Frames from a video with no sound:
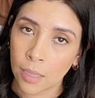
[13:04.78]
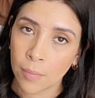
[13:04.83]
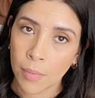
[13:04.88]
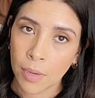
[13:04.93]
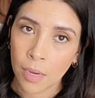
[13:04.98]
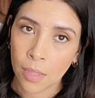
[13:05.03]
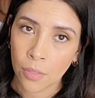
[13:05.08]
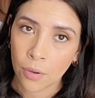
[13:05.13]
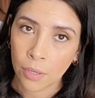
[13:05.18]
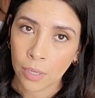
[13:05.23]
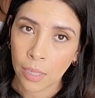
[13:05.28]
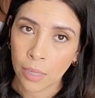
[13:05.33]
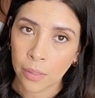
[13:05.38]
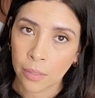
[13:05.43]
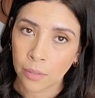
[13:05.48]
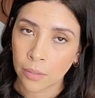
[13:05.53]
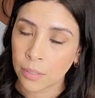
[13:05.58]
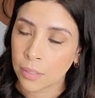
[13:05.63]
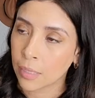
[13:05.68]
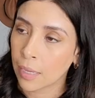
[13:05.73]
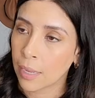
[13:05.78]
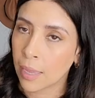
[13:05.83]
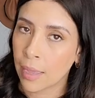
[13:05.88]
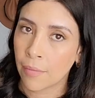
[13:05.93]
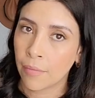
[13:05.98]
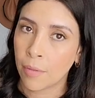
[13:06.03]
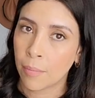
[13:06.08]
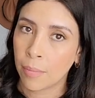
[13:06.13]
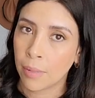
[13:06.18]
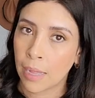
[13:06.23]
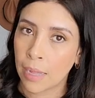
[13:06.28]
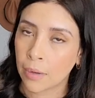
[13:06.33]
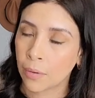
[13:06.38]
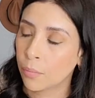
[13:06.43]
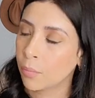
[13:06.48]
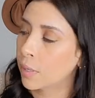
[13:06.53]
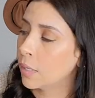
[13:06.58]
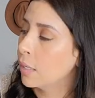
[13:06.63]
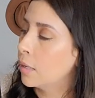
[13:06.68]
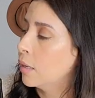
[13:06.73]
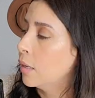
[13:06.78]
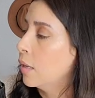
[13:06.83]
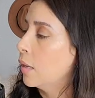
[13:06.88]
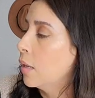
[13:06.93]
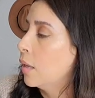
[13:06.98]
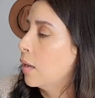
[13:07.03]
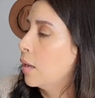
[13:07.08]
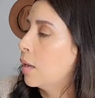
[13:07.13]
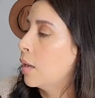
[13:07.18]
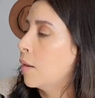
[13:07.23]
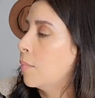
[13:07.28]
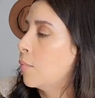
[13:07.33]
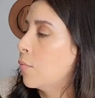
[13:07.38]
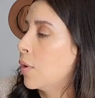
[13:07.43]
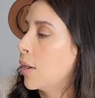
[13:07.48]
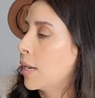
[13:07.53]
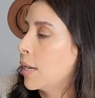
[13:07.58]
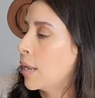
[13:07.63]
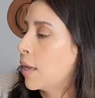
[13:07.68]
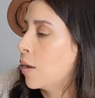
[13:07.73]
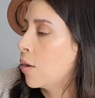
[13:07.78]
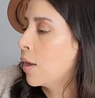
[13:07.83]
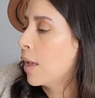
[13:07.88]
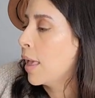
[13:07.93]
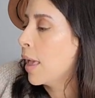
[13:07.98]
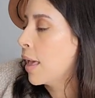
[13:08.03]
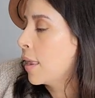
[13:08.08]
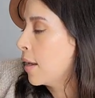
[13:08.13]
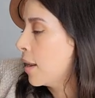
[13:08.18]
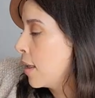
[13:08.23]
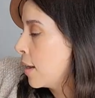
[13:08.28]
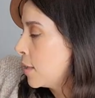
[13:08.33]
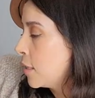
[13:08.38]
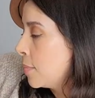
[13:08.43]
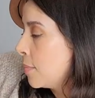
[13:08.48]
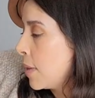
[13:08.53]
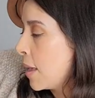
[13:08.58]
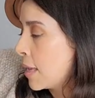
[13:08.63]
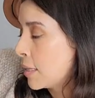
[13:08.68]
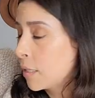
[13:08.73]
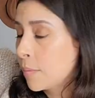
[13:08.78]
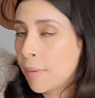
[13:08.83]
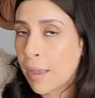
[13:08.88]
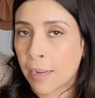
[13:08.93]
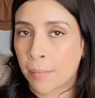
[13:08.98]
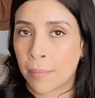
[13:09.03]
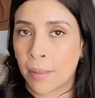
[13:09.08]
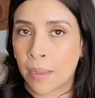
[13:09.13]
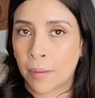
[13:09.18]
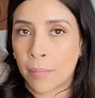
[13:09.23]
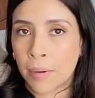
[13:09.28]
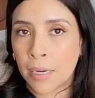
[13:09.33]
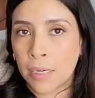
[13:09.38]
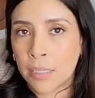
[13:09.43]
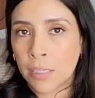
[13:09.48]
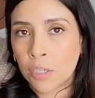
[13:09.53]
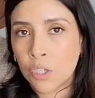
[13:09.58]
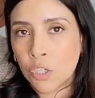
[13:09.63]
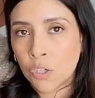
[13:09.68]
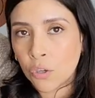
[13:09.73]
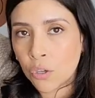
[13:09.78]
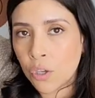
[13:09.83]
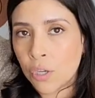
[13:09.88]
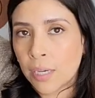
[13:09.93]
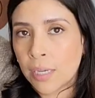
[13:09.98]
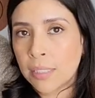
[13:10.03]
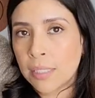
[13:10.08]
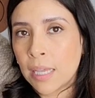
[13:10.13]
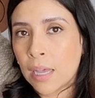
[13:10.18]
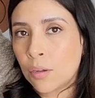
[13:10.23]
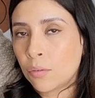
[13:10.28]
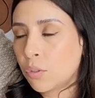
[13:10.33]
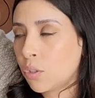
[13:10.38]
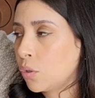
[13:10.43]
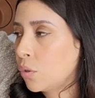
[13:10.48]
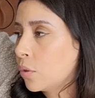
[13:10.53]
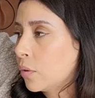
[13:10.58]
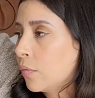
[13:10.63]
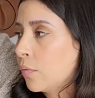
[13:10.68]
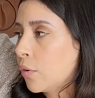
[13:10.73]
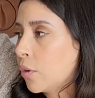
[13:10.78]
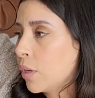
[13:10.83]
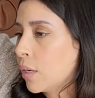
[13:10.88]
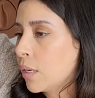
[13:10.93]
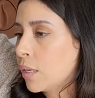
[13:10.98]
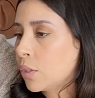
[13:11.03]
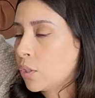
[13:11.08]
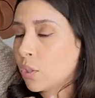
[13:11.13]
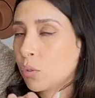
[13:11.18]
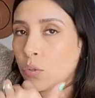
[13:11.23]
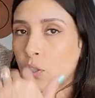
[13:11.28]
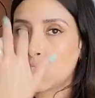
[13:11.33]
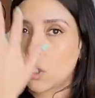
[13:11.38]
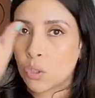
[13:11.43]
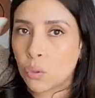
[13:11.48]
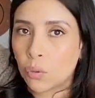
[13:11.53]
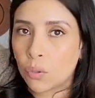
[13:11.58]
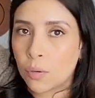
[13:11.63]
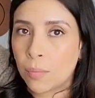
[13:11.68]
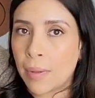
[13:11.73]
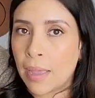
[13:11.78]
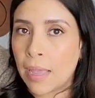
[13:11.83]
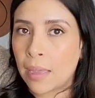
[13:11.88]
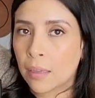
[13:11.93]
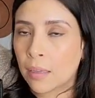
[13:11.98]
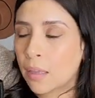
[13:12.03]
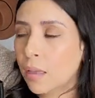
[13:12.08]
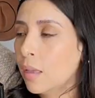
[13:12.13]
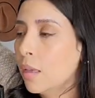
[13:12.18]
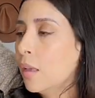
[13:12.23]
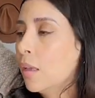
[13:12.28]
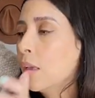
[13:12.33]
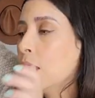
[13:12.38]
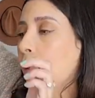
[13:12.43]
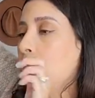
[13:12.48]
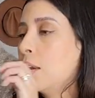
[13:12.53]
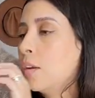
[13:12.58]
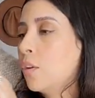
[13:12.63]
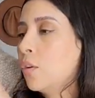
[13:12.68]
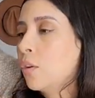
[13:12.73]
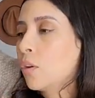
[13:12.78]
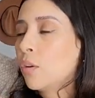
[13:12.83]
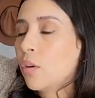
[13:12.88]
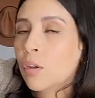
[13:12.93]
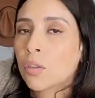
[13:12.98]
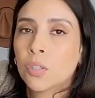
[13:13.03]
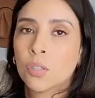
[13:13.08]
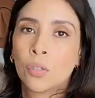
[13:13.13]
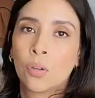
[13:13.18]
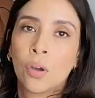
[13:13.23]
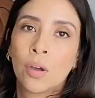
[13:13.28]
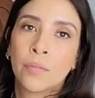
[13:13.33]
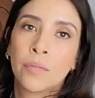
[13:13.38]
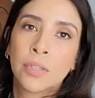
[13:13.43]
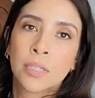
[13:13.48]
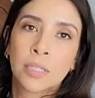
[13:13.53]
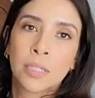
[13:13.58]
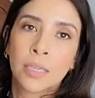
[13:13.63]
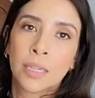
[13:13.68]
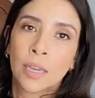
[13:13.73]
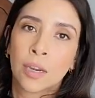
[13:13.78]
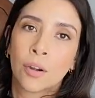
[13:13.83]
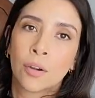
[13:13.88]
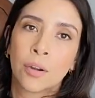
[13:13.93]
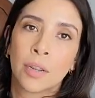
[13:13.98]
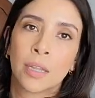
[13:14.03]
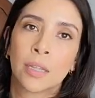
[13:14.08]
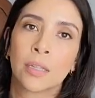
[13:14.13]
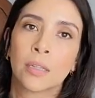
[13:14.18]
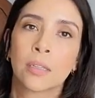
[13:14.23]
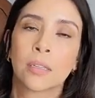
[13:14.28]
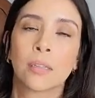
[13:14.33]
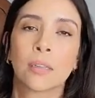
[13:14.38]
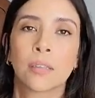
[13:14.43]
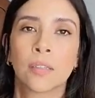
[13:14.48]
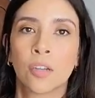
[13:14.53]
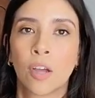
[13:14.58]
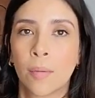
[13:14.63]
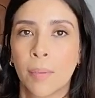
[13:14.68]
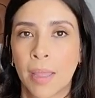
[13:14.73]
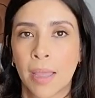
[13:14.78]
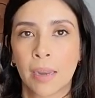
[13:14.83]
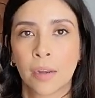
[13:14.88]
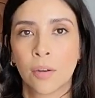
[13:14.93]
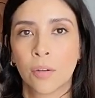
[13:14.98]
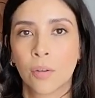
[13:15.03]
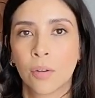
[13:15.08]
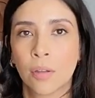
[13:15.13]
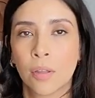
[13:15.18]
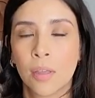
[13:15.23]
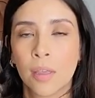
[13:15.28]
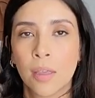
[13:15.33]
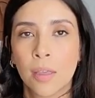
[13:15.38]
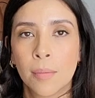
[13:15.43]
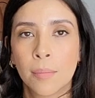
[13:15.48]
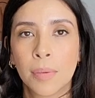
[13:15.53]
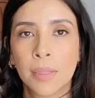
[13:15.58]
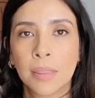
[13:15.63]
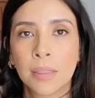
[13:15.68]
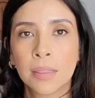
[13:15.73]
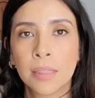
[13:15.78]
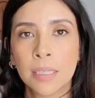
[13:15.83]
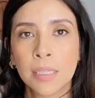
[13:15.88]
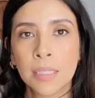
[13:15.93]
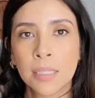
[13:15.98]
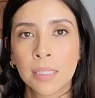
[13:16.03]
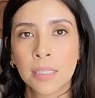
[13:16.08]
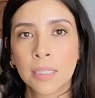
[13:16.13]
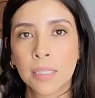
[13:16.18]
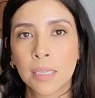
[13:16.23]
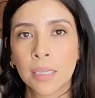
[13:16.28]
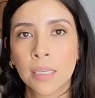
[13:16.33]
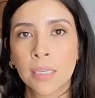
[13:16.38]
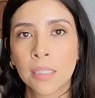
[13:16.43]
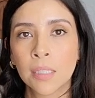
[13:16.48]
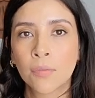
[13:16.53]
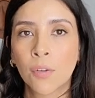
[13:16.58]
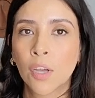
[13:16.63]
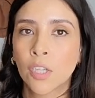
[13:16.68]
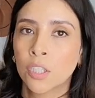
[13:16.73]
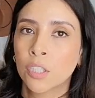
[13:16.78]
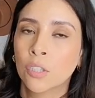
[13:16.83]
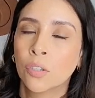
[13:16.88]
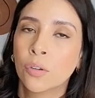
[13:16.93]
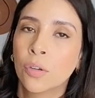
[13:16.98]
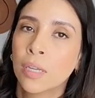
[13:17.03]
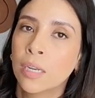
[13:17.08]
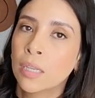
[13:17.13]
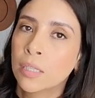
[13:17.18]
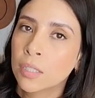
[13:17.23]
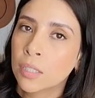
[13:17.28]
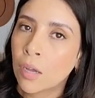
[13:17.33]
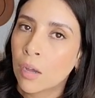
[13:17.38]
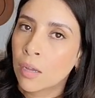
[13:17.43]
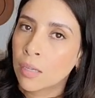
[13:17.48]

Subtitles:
come in other colors. I have a black one right now. I had it as a backpack, but I did show you guys how to convert it into a shoulder bag. And you can also obviously carry it top handle. But this is Fossil, and it's an